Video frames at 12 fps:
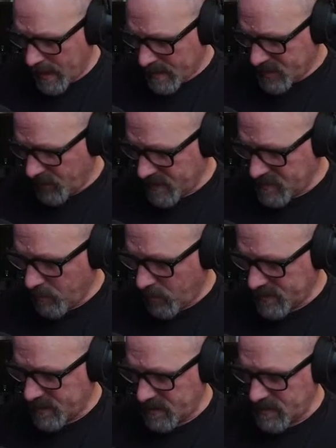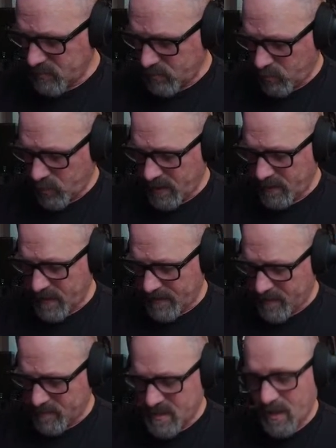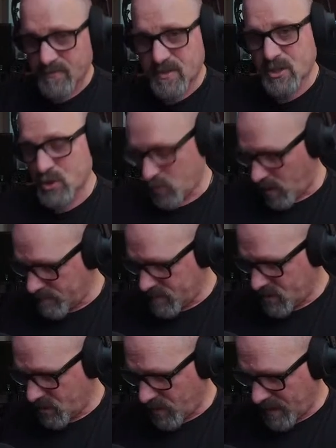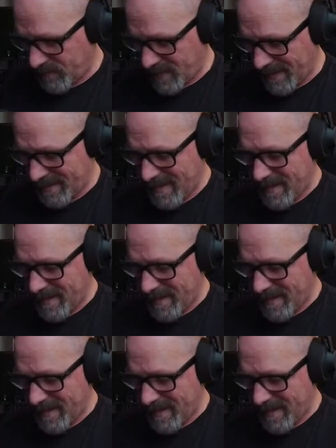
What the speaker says: So these multis really lend themselves to drums. So you can have like